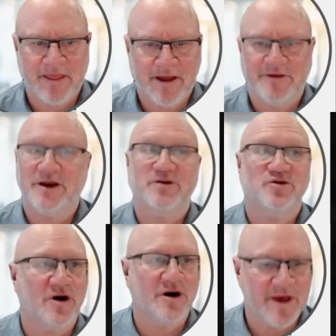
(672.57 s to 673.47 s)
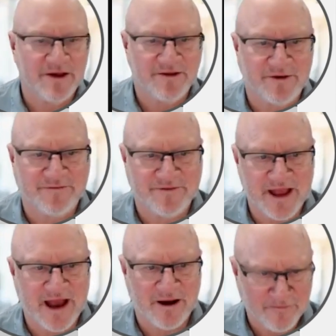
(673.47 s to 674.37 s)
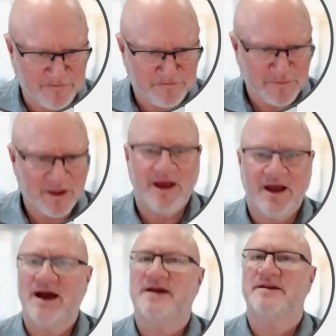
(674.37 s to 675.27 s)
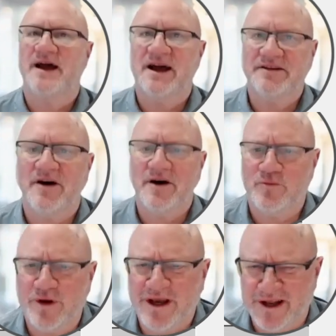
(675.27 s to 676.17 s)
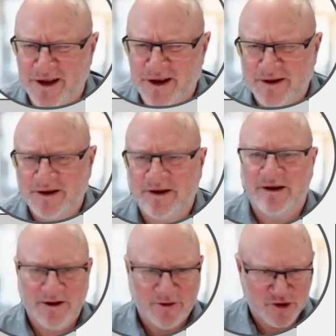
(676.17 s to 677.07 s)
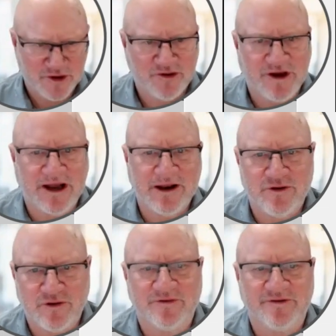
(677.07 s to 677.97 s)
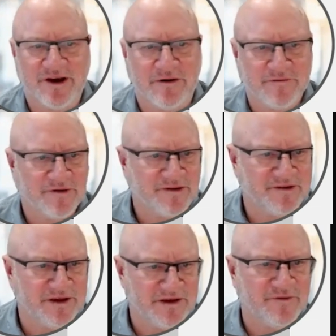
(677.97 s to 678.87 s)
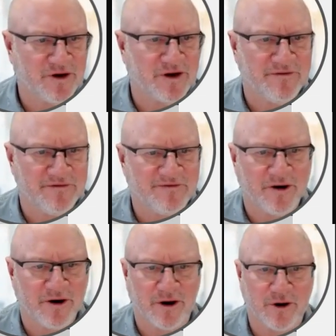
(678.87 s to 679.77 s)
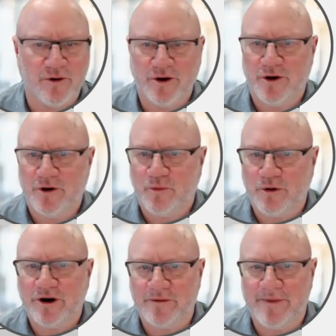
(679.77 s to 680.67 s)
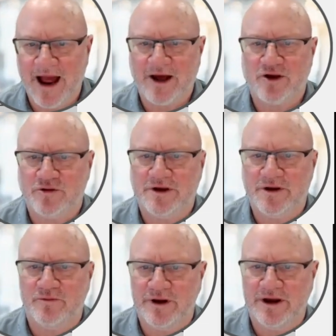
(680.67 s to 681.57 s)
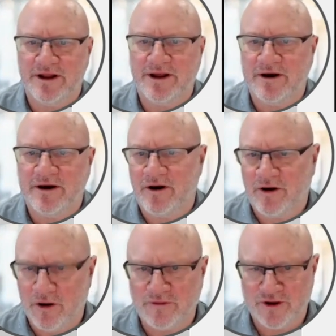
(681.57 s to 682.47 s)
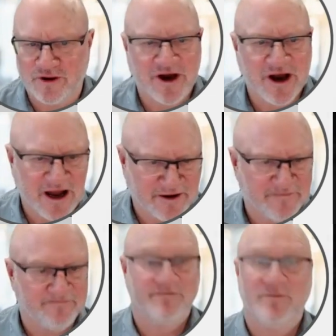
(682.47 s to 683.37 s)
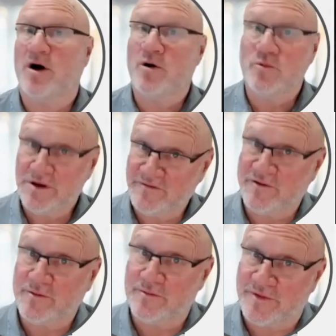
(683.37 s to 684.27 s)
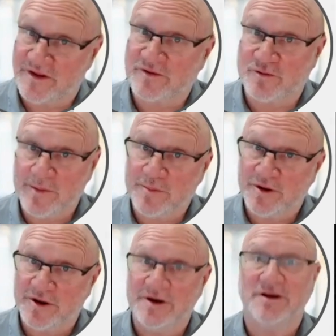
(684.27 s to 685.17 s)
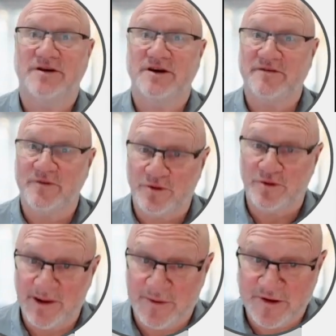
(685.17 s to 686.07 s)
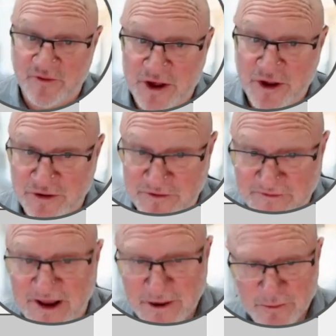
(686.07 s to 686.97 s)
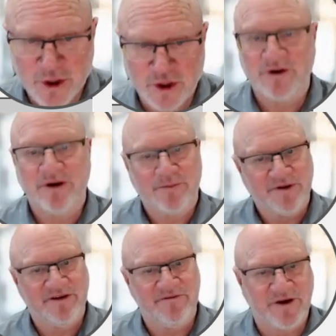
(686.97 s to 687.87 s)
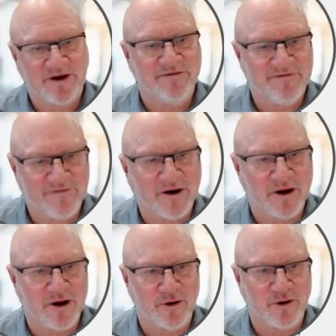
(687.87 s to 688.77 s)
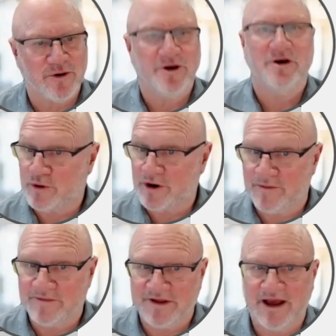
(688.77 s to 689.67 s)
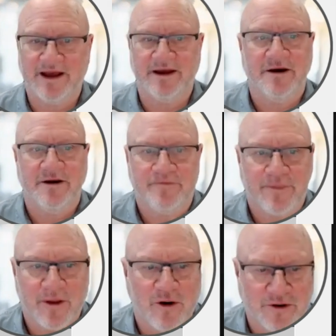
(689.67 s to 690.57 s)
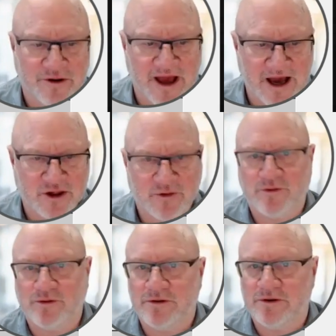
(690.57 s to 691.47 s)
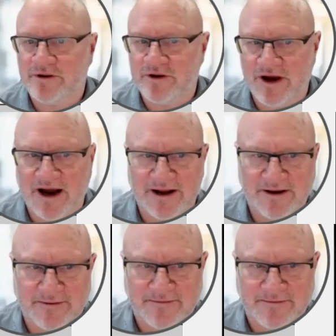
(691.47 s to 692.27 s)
You can try that yourself now. And as I read it, just challenge yourself, see if you can follow what I'm actually reading on the chart. I'll read from the script to give you a demonstration of language, but see if you can follow what I'm saying on the actual chart.